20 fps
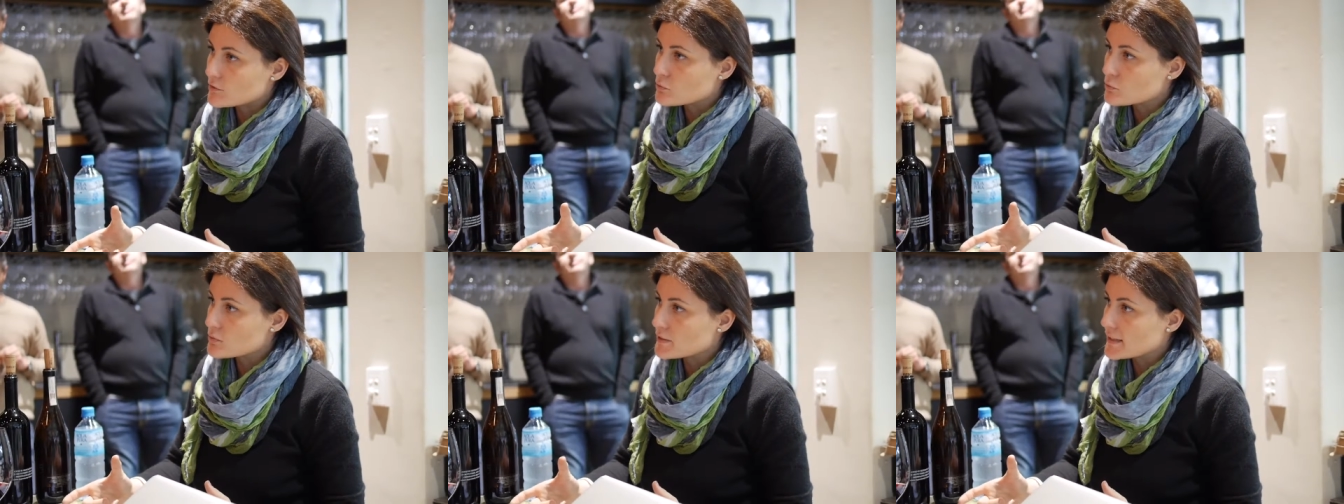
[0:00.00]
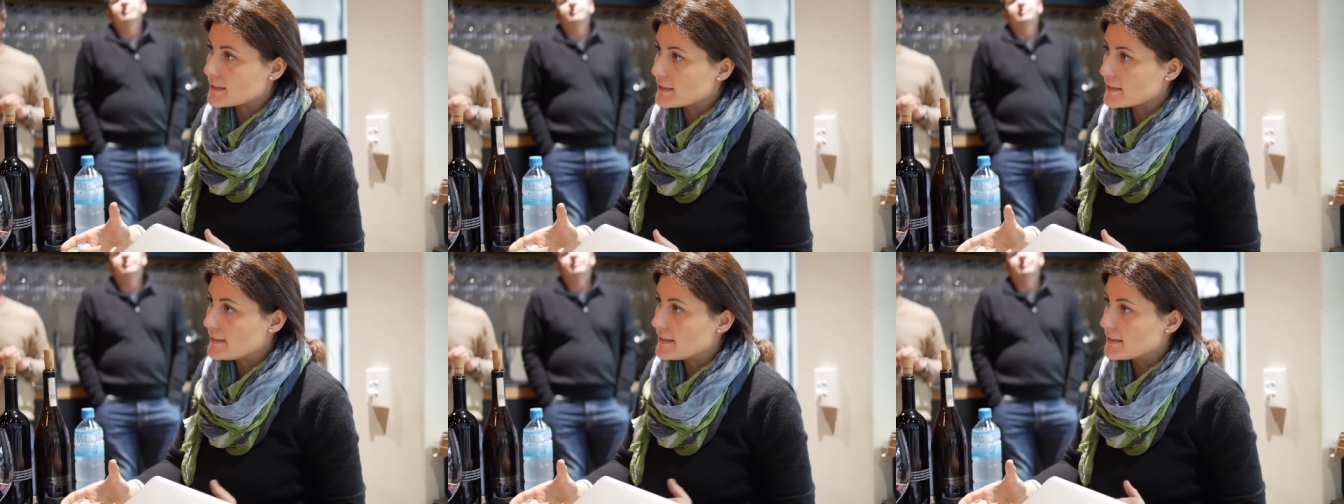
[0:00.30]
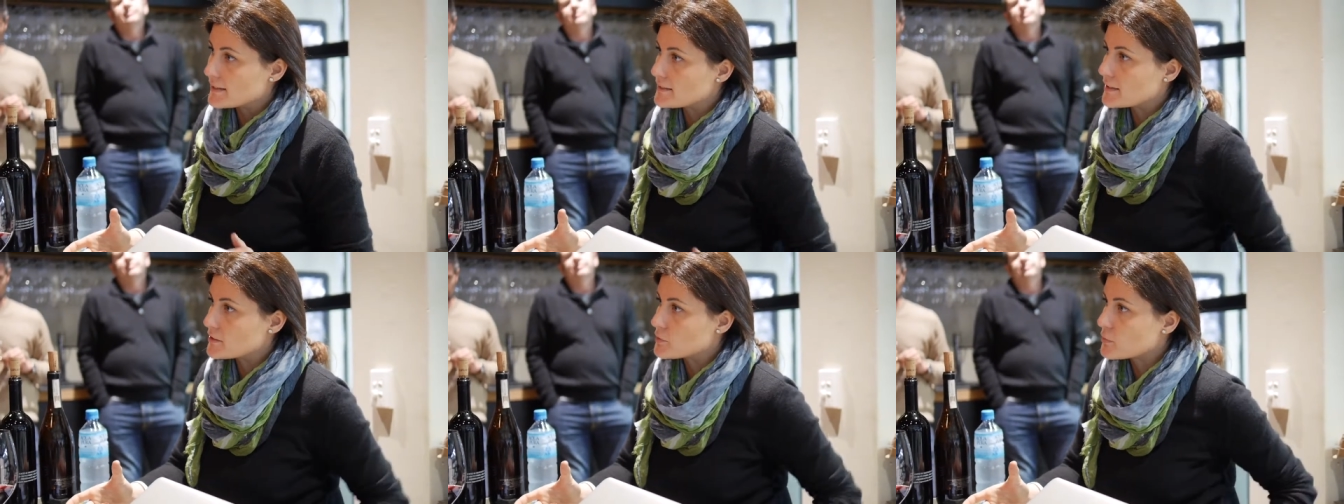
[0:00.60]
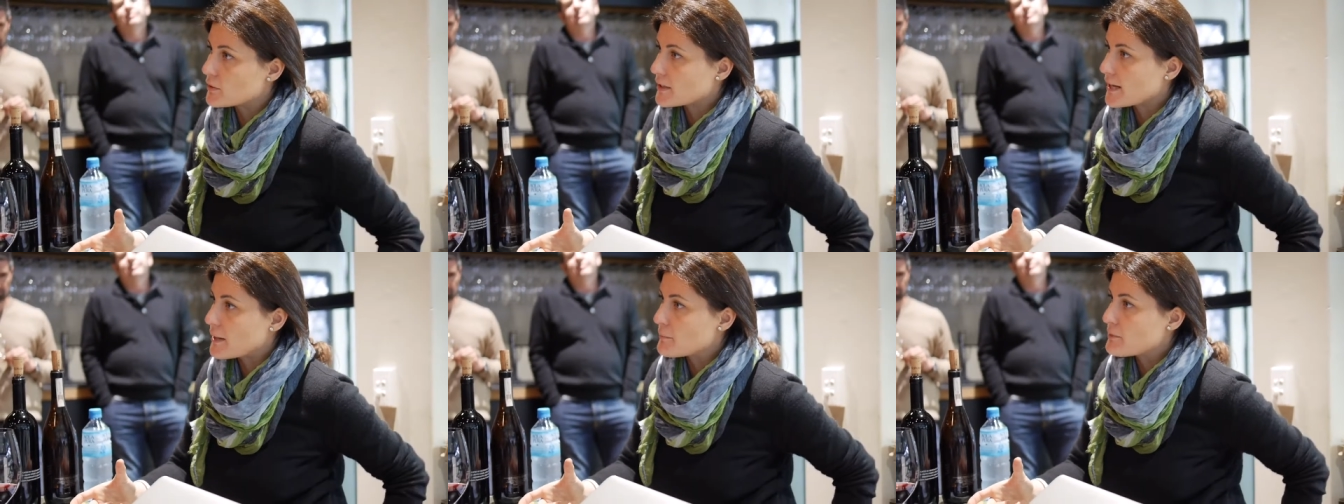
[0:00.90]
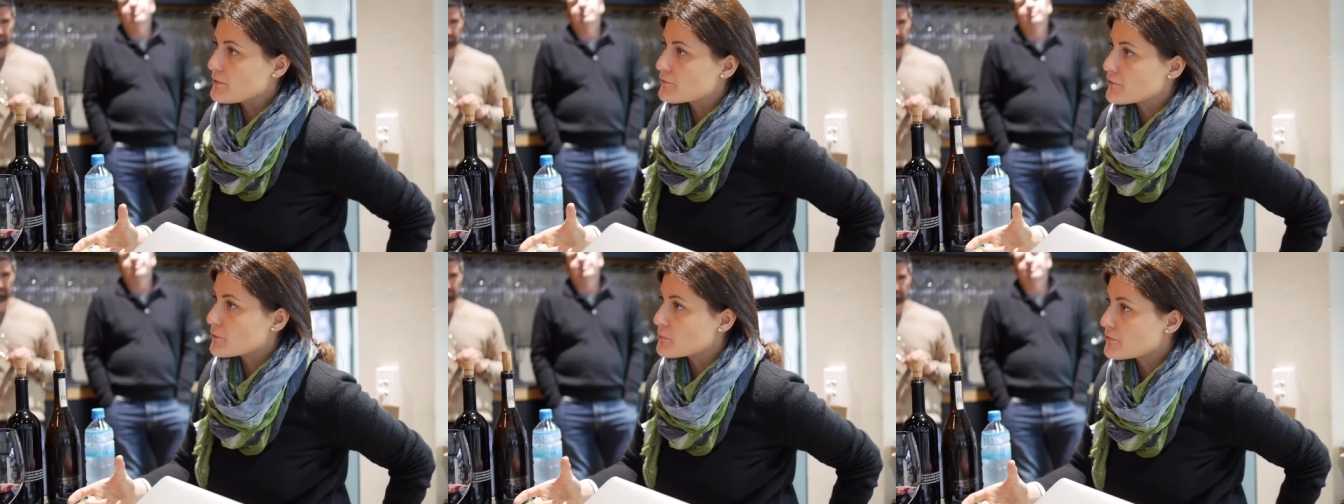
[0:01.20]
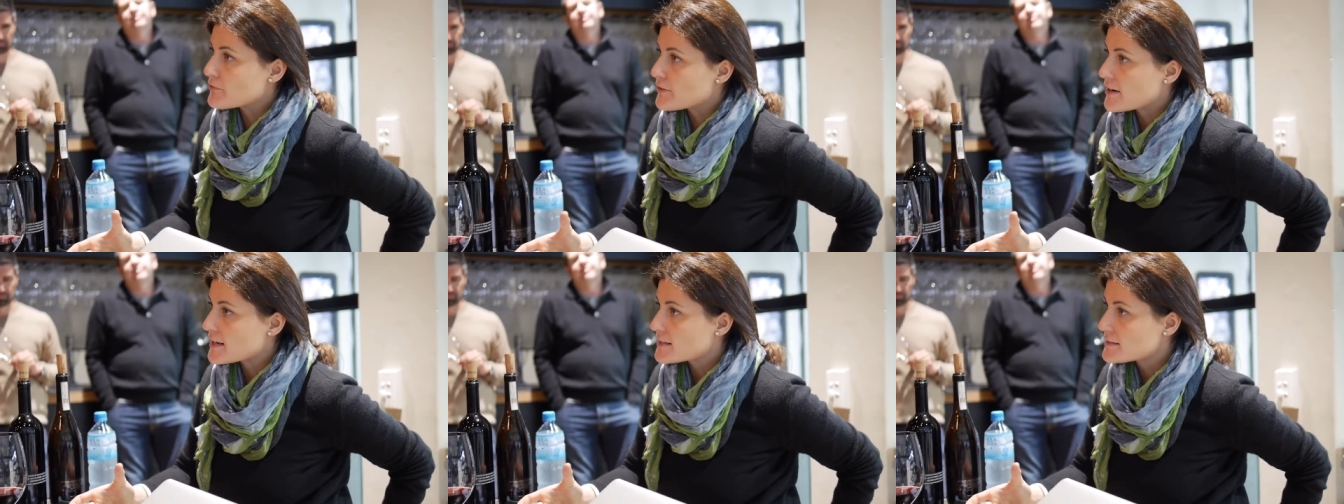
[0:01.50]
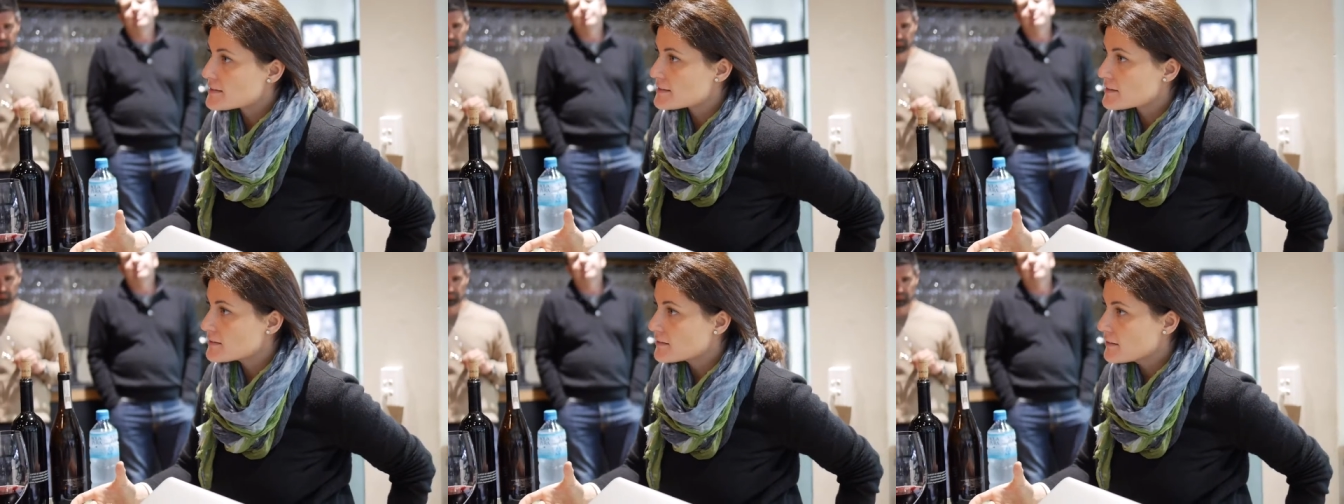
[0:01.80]
two techniques that were coming from
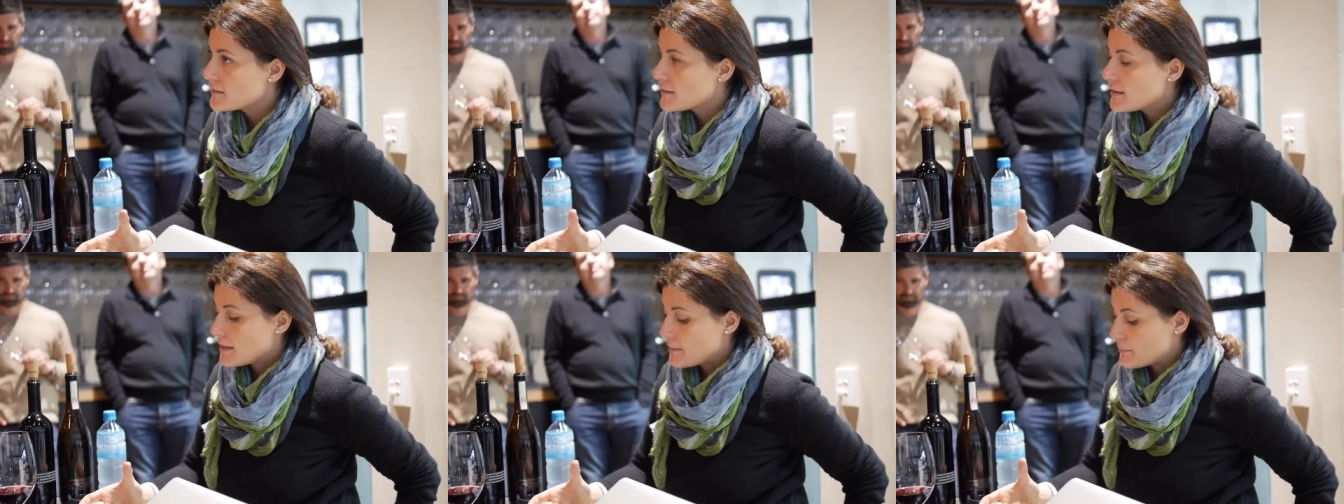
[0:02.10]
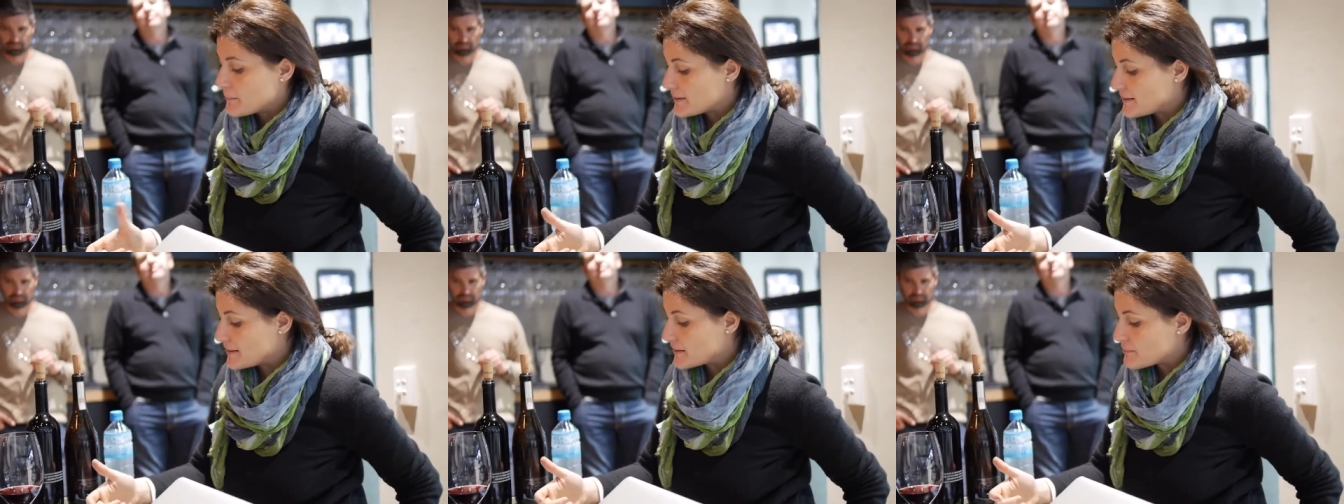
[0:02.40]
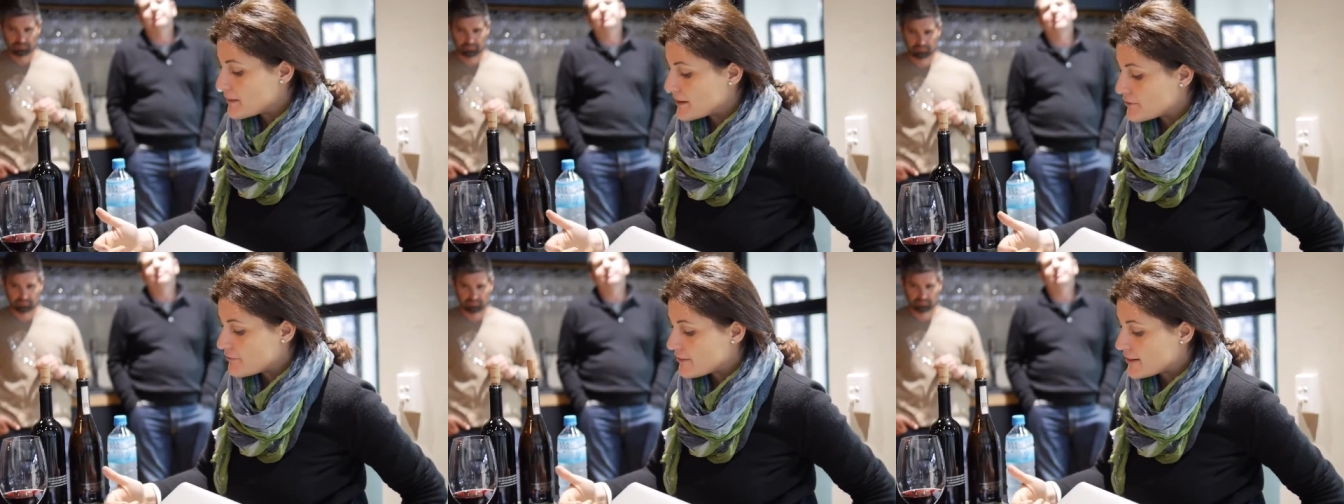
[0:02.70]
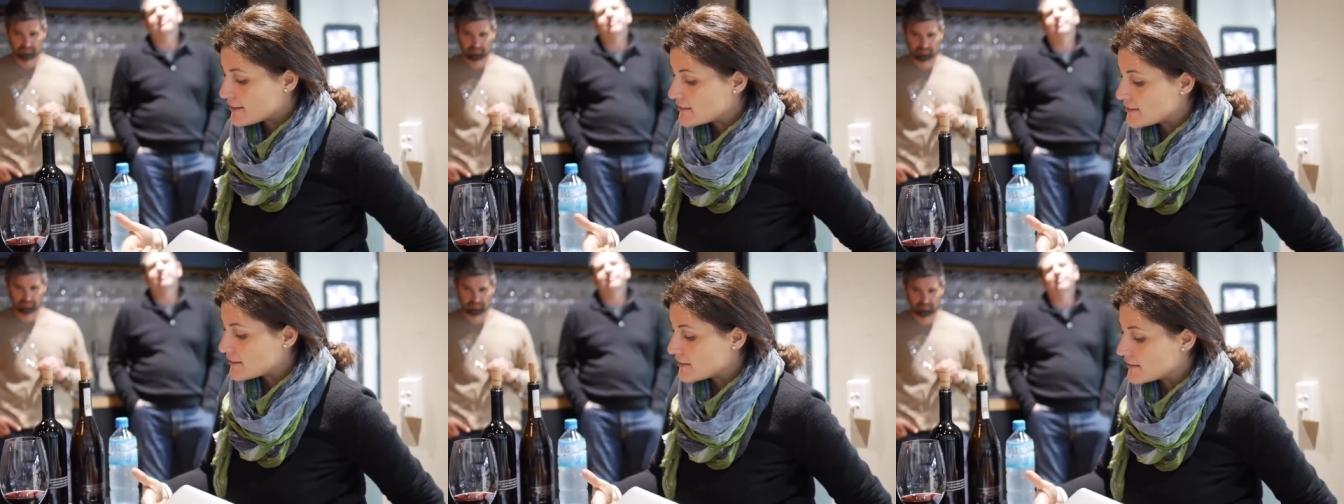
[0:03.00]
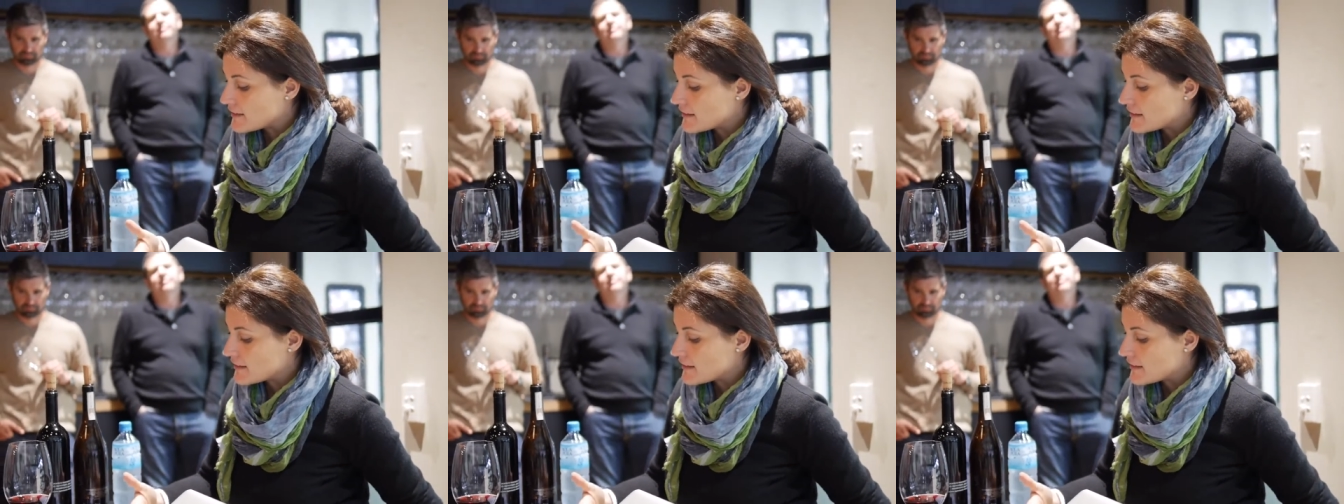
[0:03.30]
France, but that my father